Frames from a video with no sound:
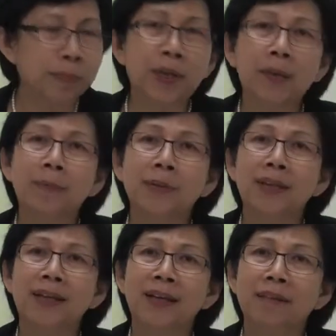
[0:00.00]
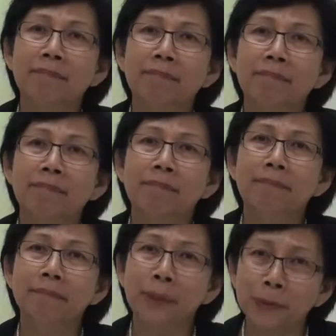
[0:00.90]
people think that
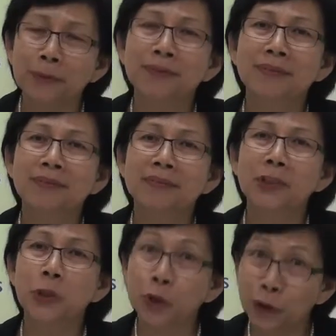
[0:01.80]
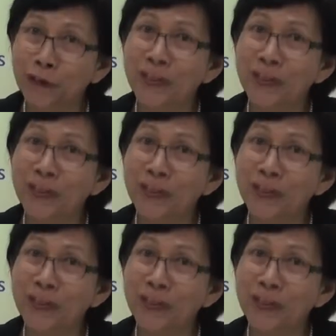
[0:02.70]
milk is good for